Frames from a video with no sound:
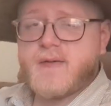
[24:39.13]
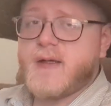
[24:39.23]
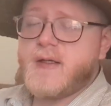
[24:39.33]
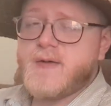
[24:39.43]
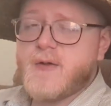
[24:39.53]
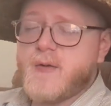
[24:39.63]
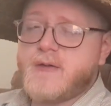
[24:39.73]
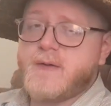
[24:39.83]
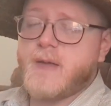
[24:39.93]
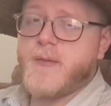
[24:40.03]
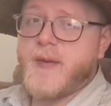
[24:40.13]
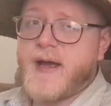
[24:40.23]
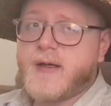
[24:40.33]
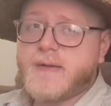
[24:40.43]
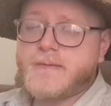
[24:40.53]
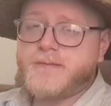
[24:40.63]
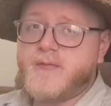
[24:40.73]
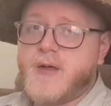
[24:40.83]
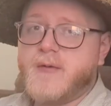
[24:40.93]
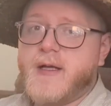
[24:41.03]
see you. Thank you so much for coming back.
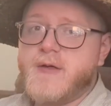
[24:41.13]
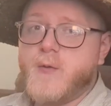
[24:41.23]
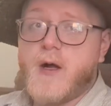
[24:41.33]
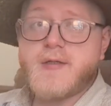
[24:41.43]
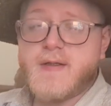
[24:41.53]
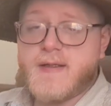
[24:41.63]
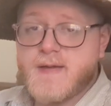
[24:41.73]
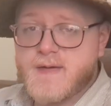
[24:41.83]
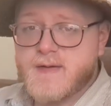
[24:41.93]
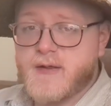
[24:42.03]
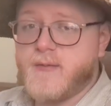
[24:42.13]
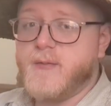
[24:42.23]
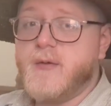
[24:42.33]
I'm glad you're watching this.